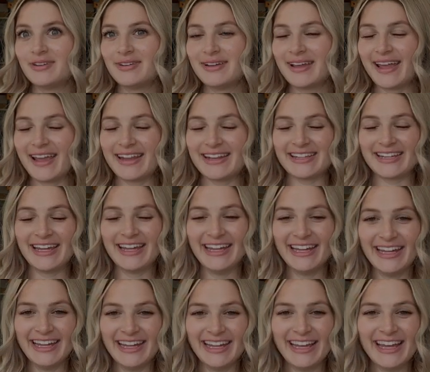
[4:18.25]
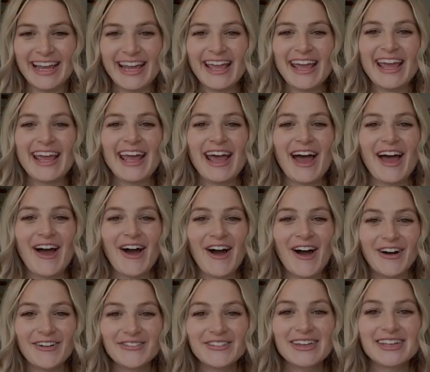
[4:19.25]
And
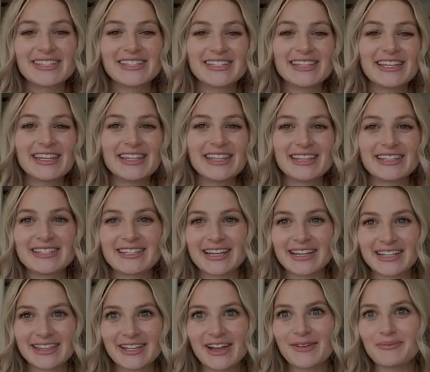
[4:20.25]
obviously that's like